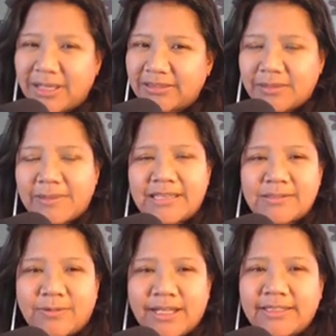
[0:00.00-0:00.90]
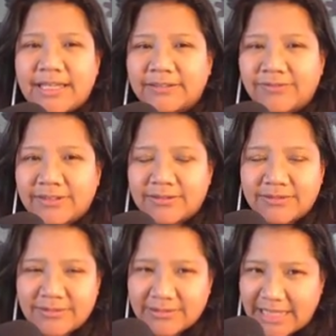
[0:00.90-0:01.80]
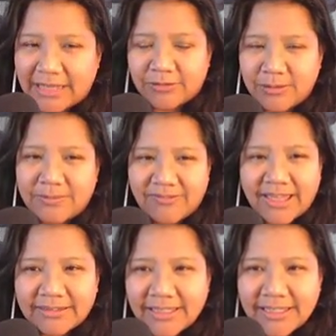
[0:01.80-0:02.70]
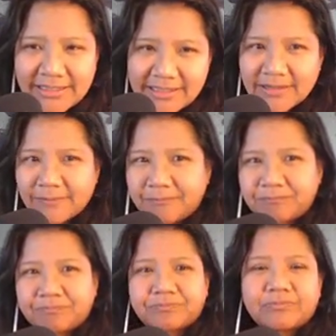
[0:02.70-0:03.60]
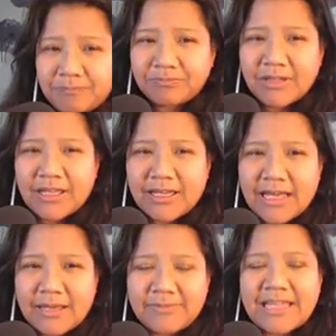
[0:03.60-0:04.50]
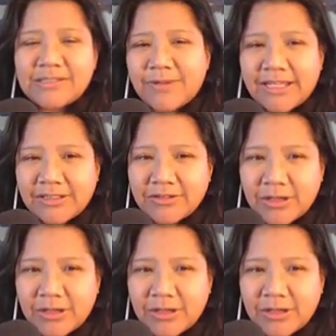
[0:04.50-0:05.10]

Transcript: the best one out of that group of headlines. That's why I don't go with